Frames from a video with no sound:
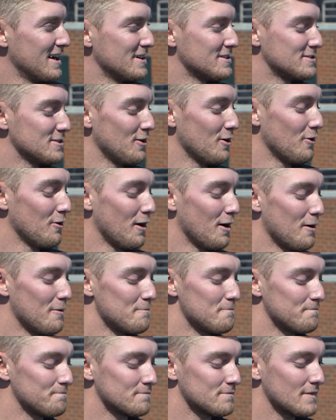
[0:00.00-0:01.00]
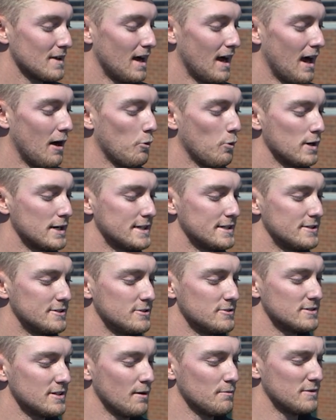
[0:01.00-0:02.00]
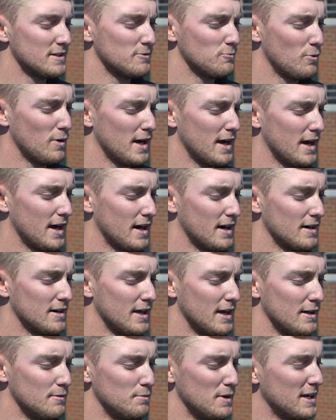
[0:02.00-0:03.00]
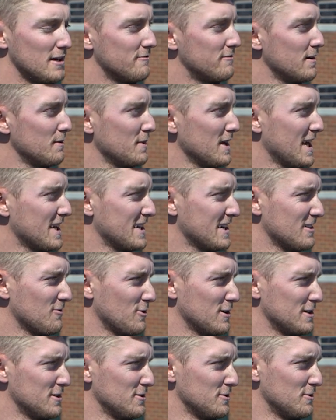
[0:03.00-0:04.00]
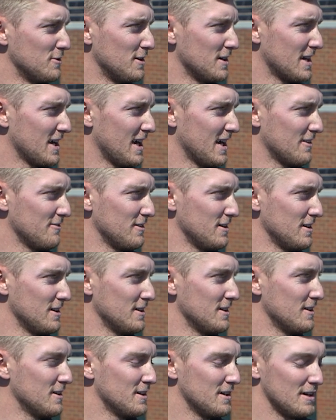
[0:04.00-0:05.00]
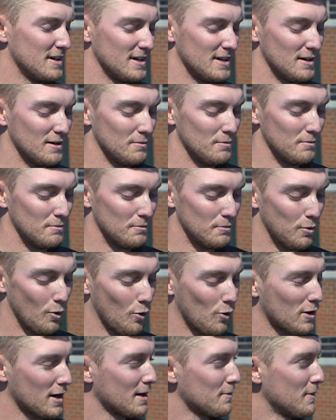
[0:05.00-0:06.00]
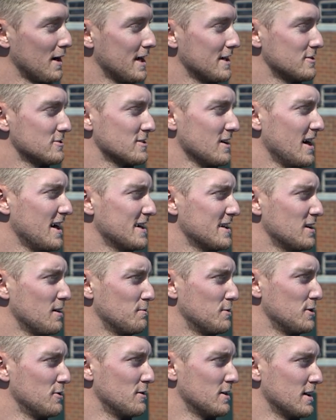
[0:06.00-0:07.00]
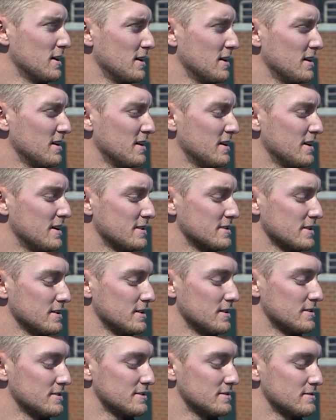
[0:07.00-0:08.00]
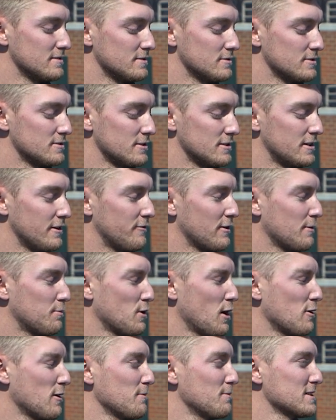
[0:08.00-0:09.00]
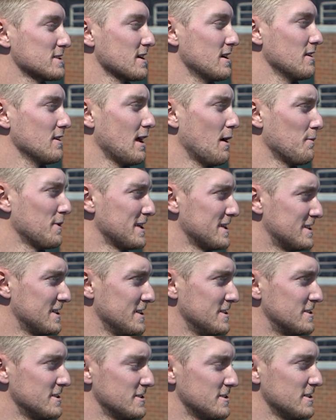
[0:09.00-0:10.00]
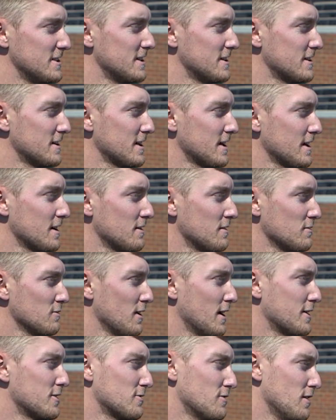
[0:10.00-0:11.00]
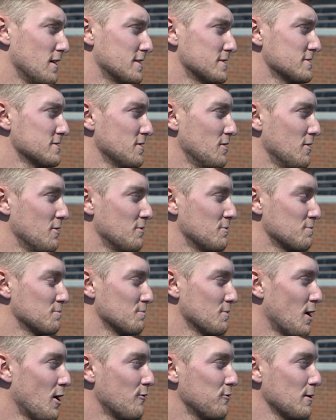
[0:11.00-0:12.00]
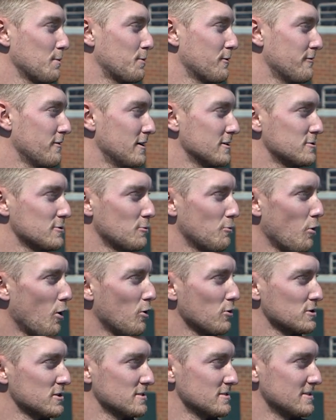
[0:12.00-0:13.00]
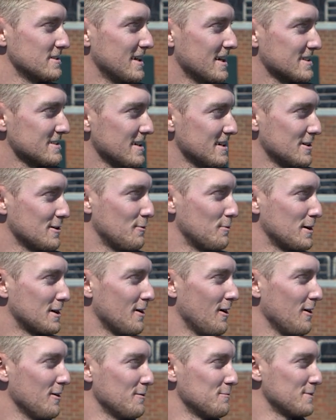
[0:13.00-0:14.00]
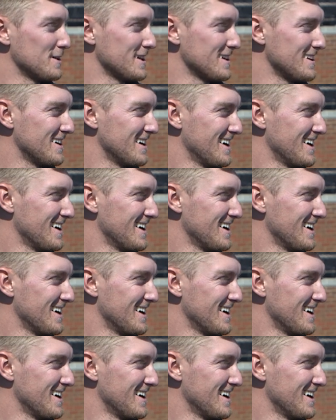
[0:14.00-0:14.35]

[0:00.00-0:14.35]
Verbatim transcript: So um, I wanted to do something where it benefit me. I didn't want to do a kind of a boring majors. I ended up doing a it's a certificate program that's going to allow me to teach engineering later on. So hopefully, Professor Walsh is the next thing you'll be calling me.